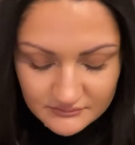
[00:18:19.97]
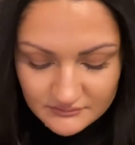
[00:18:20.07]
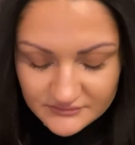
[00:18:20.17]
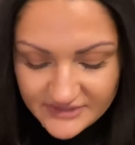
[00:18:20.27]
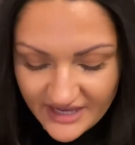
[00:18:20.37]

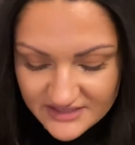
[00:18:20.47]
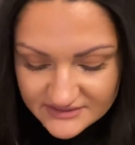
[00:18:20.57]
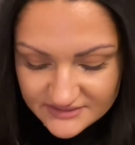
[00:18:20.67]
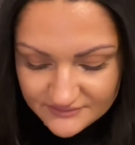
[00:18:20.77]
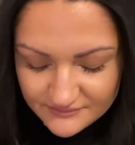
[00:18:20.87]

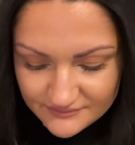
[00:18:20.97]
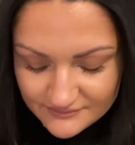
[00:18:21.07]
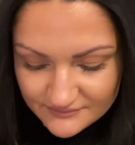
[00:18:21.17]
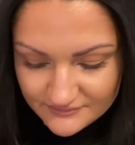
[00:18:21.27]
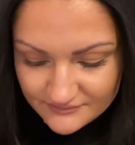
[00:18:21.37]
Yes?
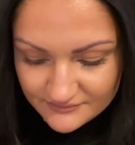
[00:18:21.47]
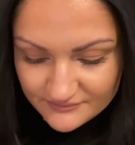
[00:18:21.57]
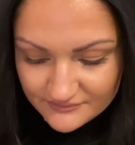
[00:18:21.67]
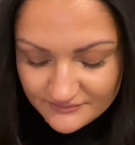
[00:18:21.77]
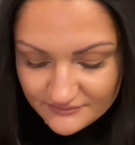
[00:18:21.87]

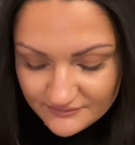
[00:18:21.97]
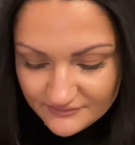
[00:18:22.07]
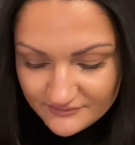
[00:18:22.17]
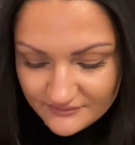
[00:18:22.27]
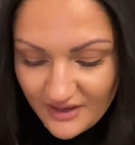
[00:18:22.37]

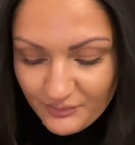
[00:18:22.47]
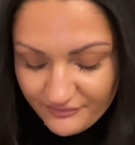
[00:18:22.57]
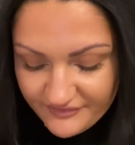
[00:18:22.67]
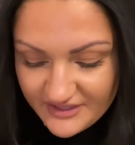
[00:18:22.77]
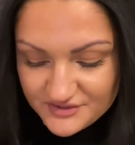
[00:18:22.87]
I will
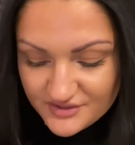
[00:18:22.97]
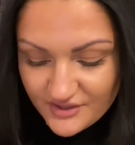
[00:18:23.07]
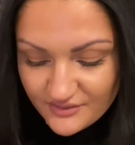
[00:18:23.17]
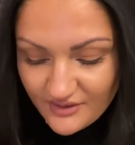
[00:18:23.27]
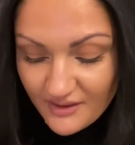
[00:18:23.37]
feed
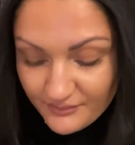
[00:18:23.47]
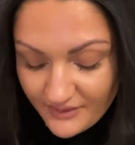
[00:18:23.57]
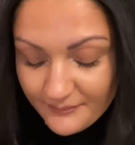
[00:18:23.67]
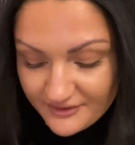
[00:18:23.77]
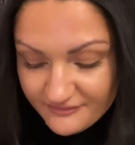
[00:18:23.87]
you. I will,
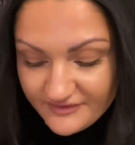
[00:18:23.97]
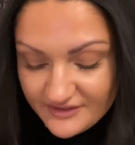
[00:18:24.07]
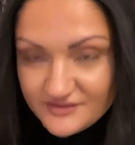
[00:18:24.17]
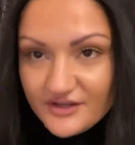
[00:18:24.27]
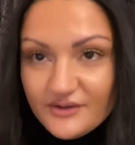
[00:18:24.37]
I'm going to
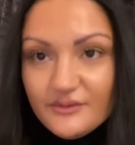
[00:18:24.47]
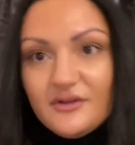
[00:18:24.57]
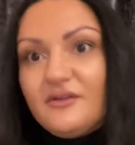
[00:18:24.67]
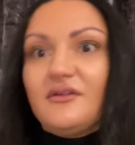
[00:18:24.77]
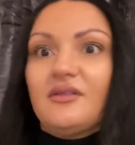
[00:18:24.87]
feed you
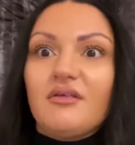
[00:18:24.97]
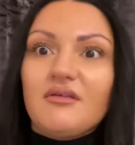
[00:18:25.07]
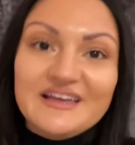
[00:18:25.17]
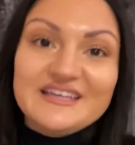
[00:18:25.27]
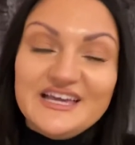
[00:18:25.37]

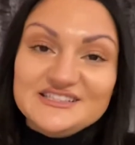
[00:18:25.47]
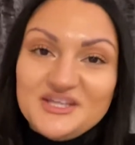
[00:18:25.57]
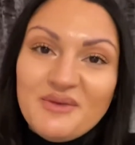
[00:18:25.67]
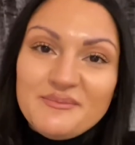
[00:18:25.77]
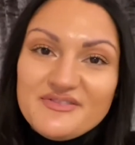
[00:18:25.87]
yeah, so
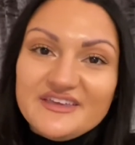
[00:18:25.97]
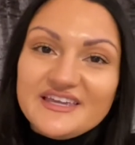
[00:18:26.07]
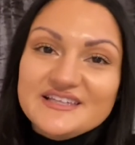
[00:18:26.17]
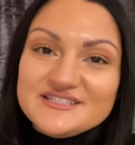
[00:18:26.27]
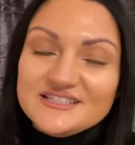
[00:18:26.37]
you might be
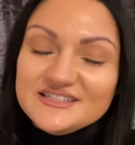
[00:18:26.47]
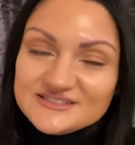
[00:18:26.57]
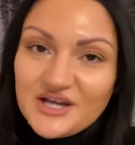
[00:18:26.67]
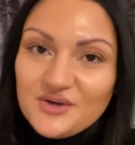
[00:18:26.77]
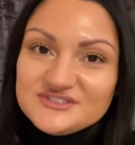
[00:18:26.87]
thinking, didn't this
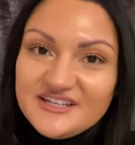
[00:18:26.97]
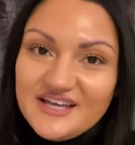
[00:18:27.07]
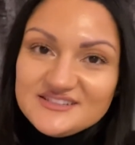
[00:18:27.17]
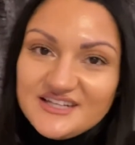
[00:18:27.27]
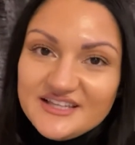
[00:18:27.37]
girl say
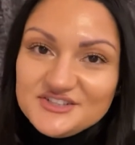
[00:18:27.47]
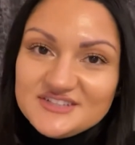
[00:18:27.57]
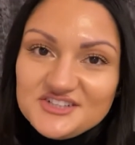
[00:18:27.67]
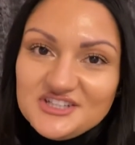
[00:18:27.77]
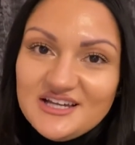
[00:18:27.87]
yesterday that she's
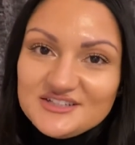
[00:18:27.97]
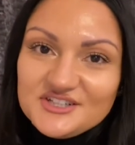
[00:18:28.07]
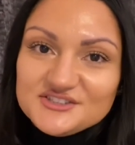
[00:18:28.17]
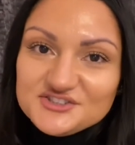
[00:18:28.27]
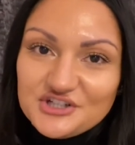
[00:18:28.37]
actually
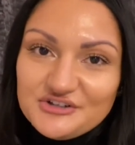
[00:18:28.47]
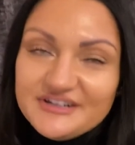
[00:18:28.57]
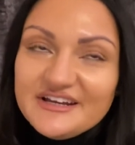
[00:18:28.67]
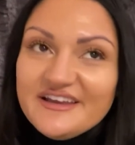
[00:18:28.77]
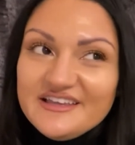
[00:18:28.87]
lactose
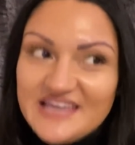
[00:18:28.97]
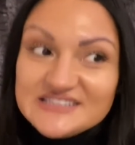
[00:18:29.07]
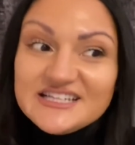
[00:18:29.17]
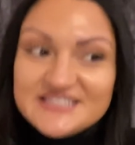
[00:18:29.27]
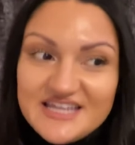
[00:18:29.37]
intolerant?
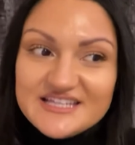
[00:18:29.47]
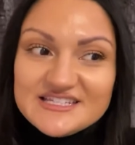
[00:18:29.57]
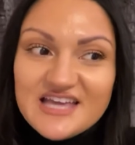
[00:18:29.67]
Yes, I did.